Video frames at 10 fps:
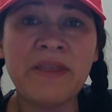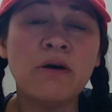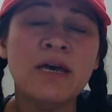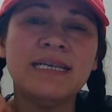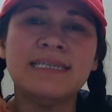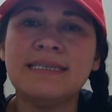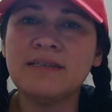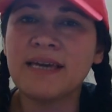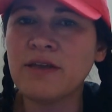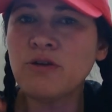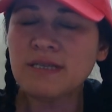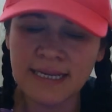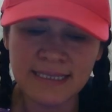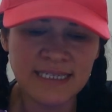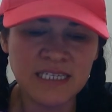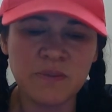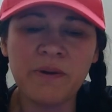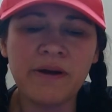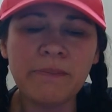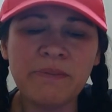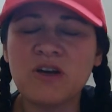Now, can you sense the spirit?